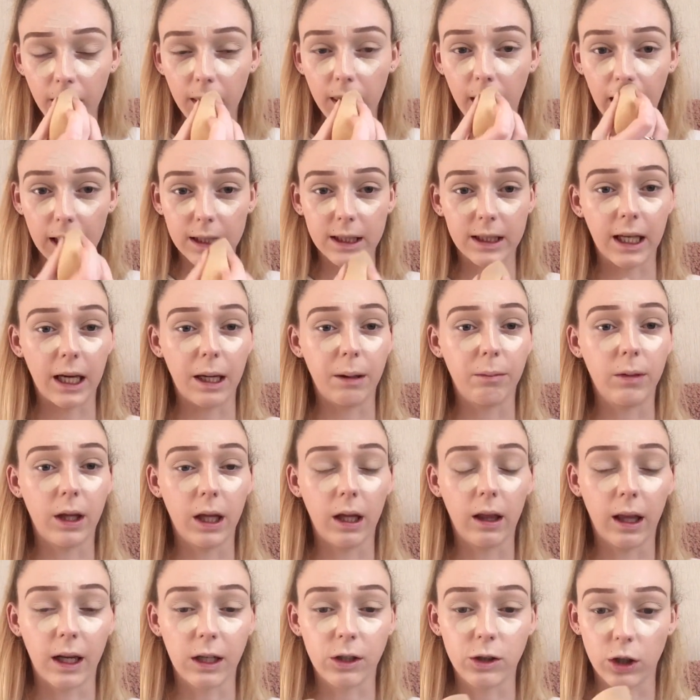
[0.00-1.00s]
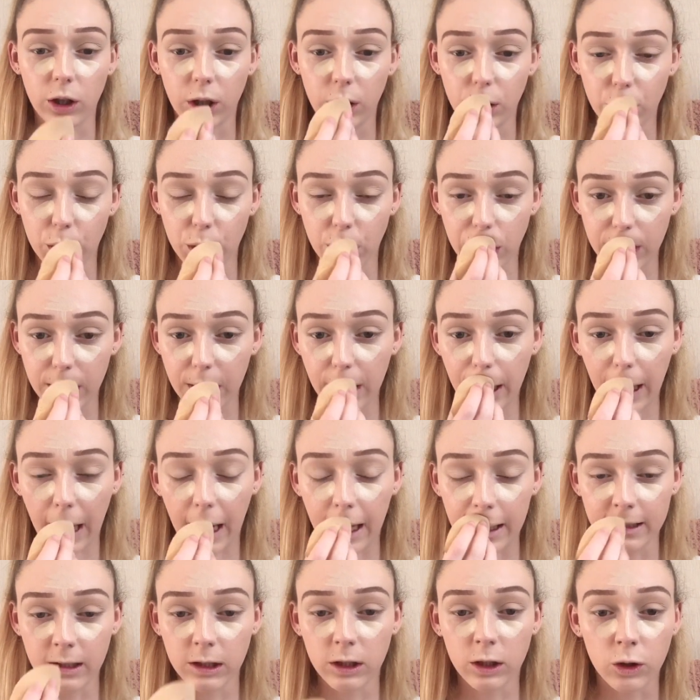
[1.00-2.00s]
that's them, they literally just
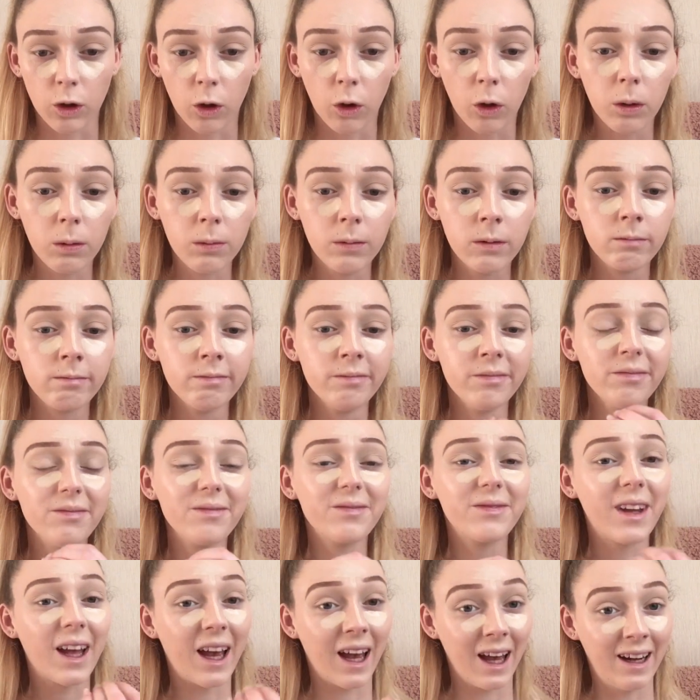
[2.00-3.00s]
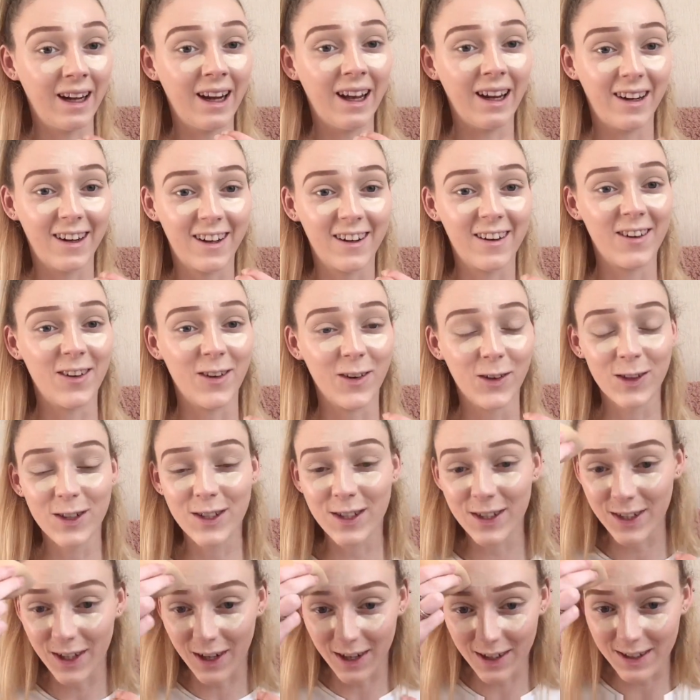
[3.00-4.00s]
can't stop, and then their
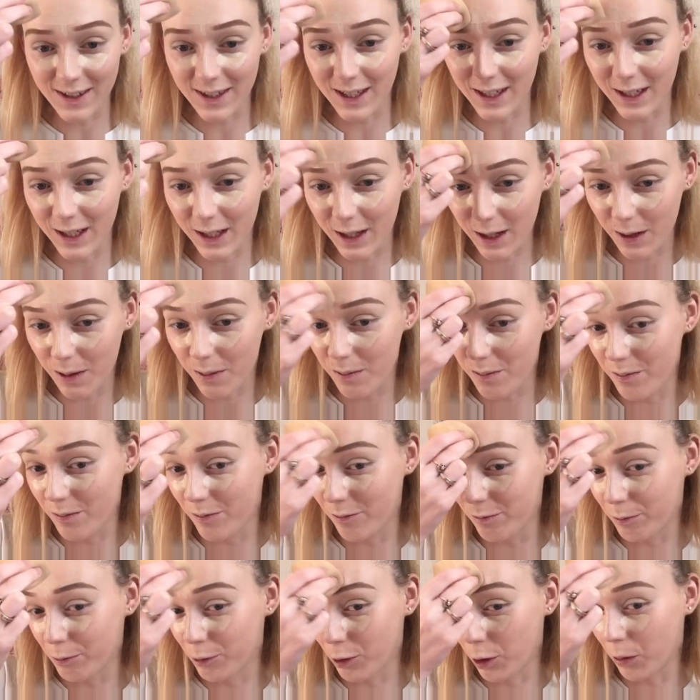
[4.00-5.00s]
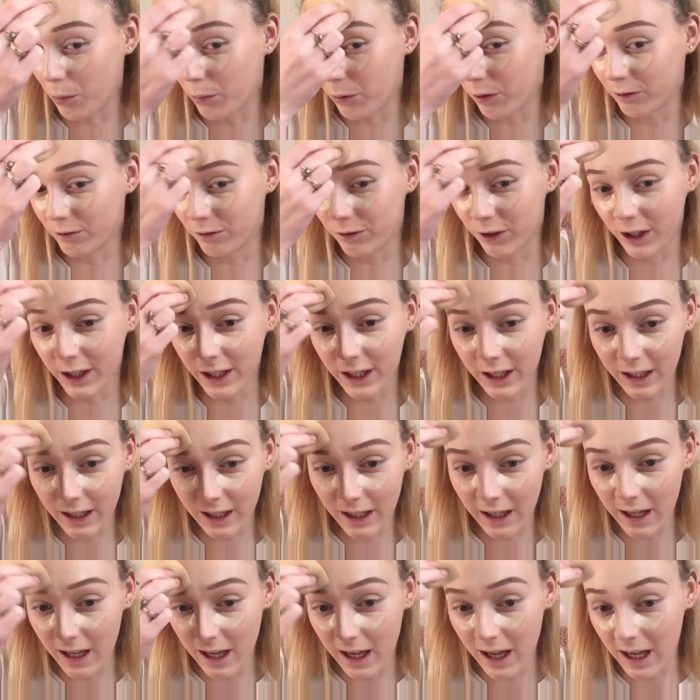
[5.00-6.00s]
nose starts like proper
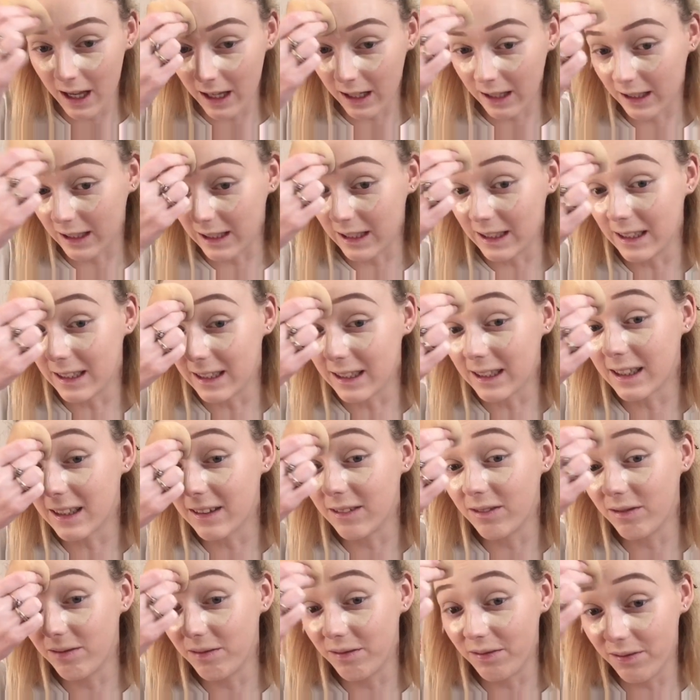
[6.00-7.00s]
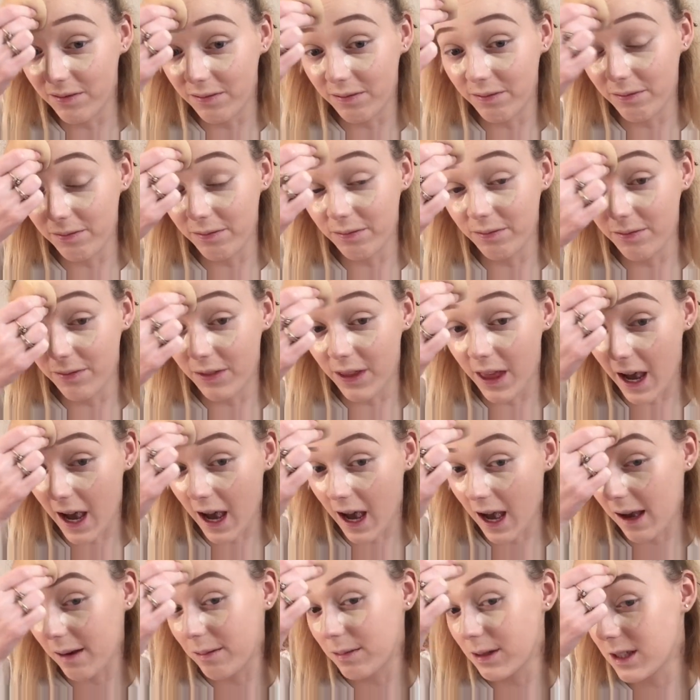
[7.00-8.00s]
running? Because
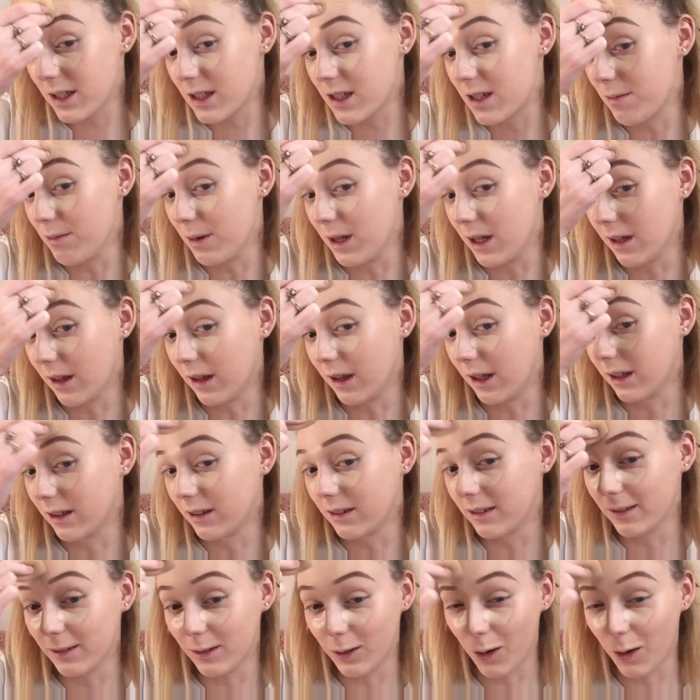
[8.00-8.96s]
that happens to me like